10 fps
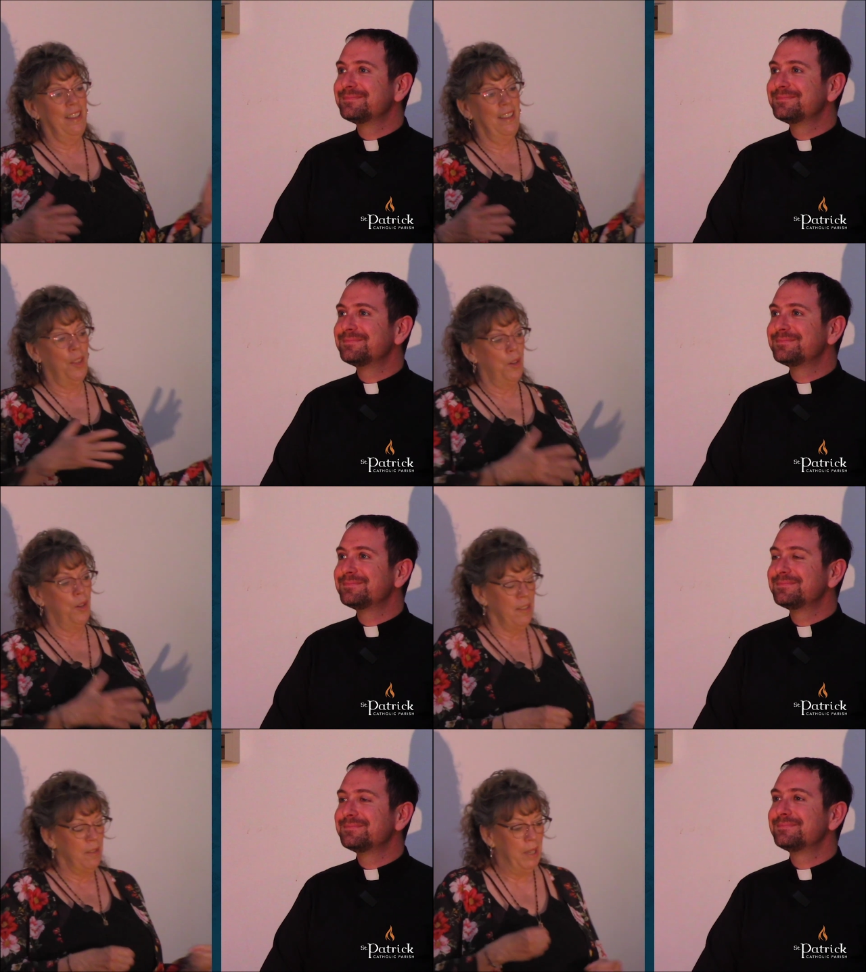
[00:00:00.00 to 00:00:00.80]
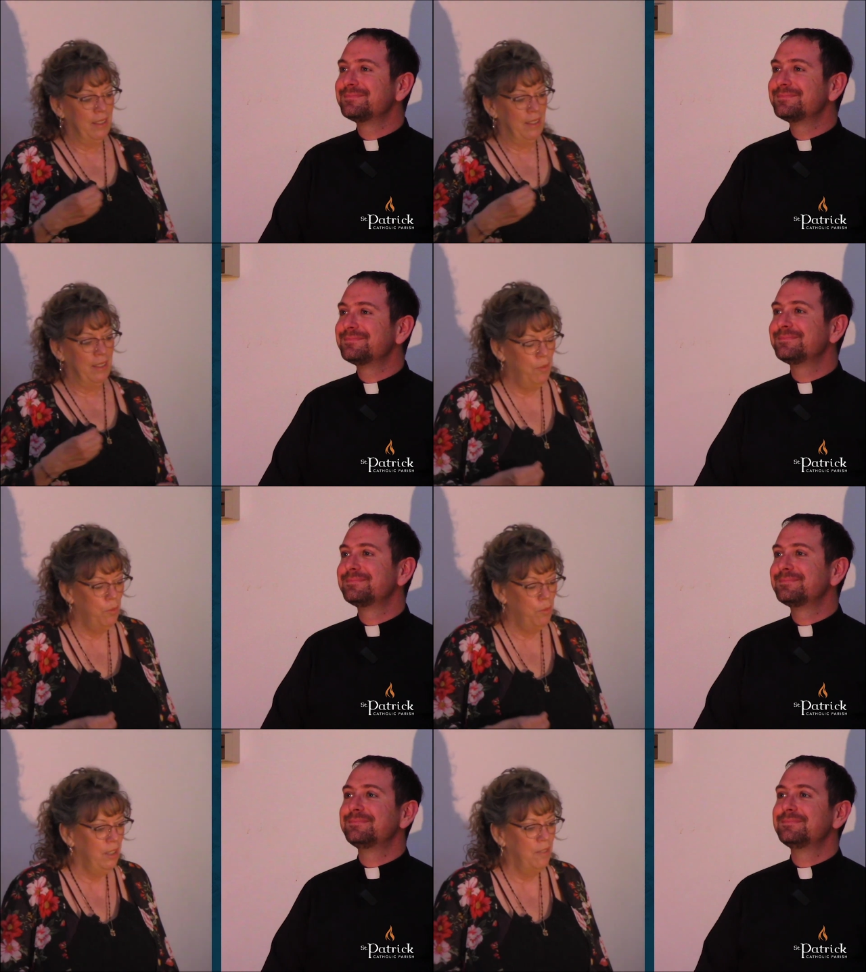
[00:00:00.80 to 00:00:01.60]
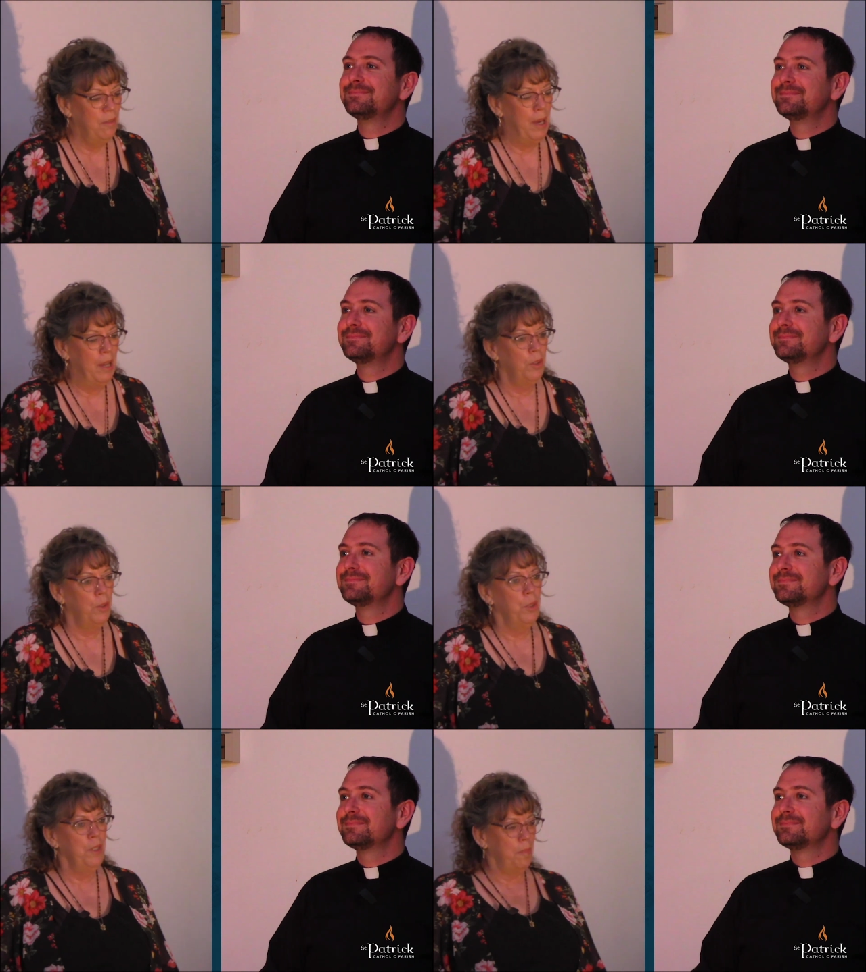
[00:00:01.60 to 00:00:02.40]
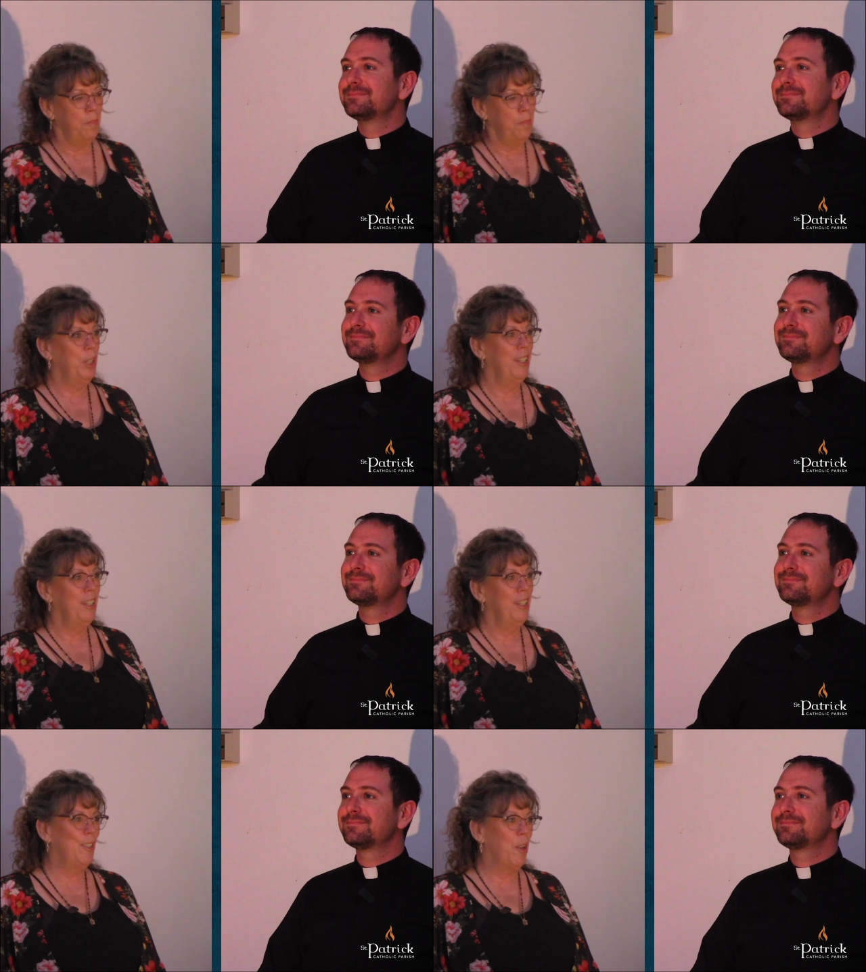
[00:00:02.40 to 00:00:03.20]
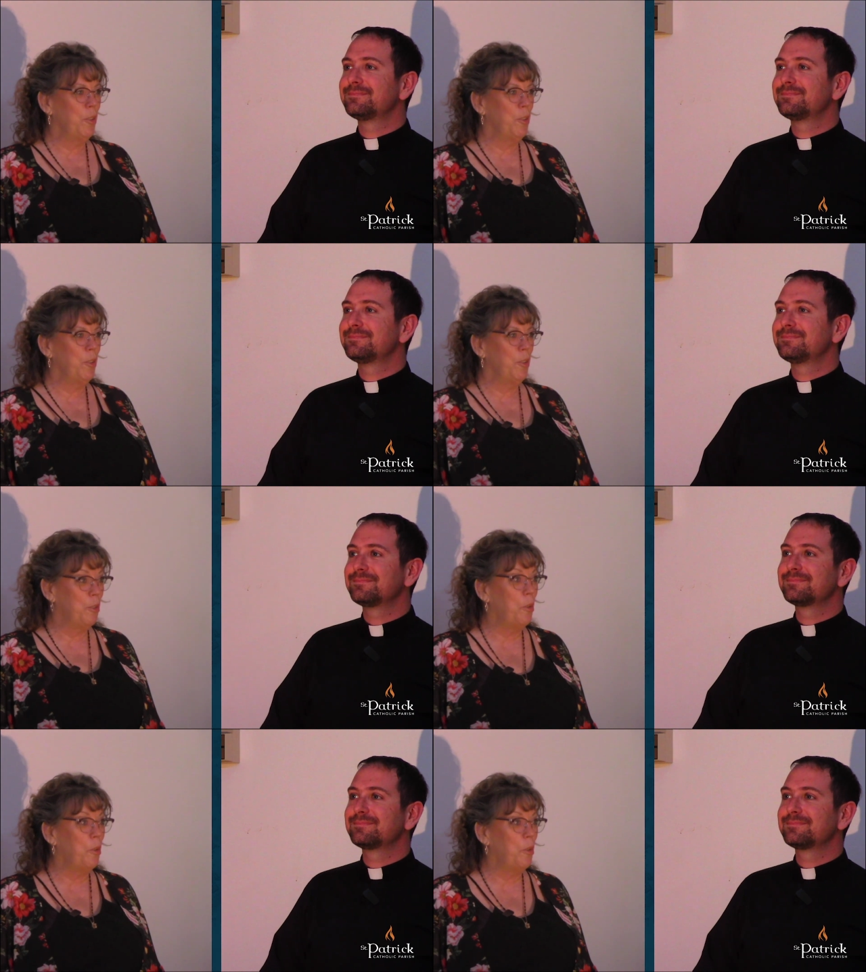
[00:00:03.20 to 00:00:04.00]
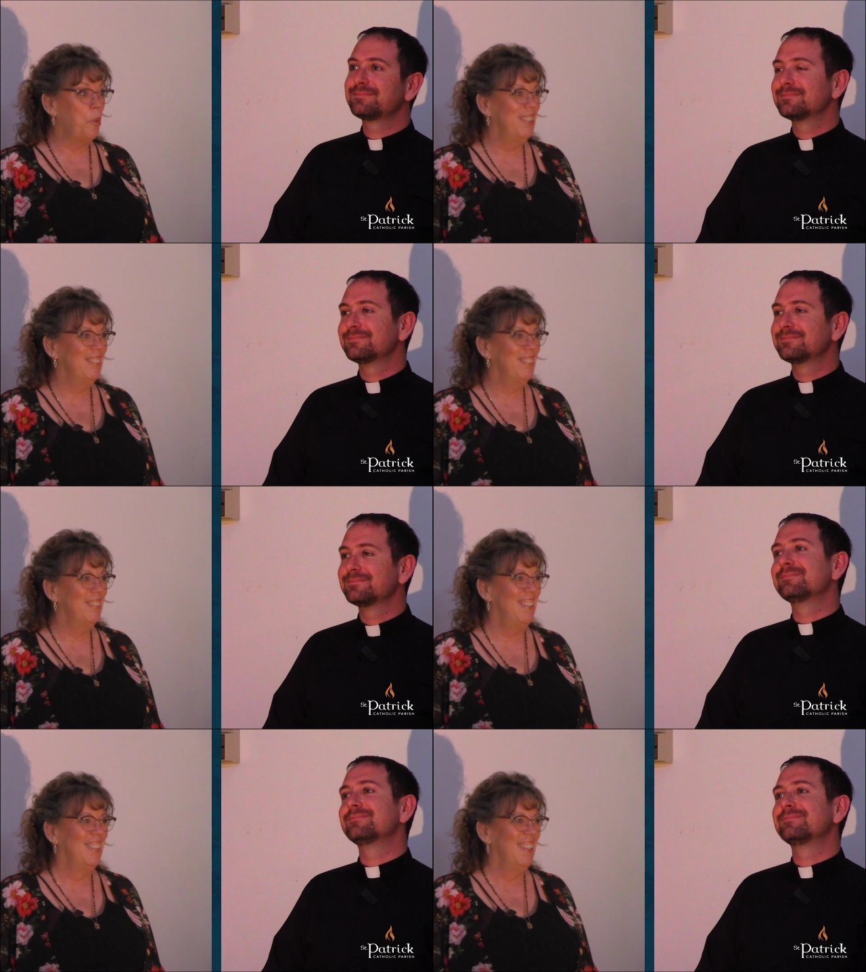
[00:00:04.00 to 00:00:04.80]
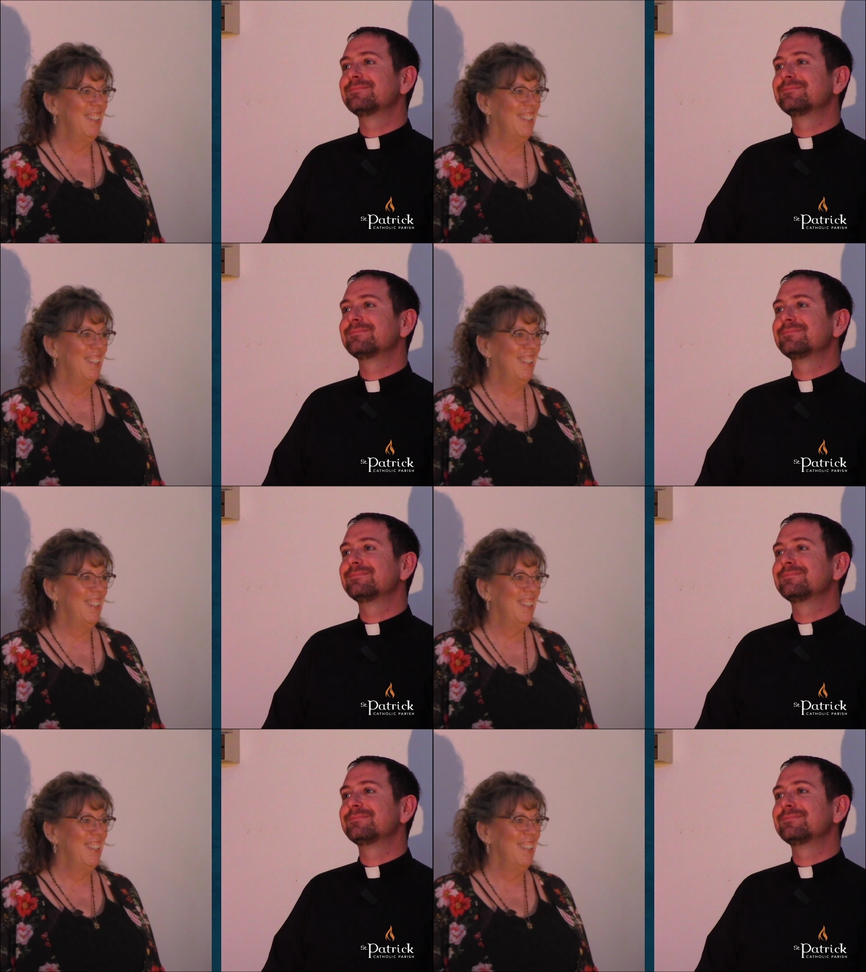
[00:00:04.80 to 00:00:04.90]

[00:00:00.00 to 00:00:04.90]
Speaker 1: the other aspect that I really love about the Holy Spirit is he's also the consoler, right? Mm.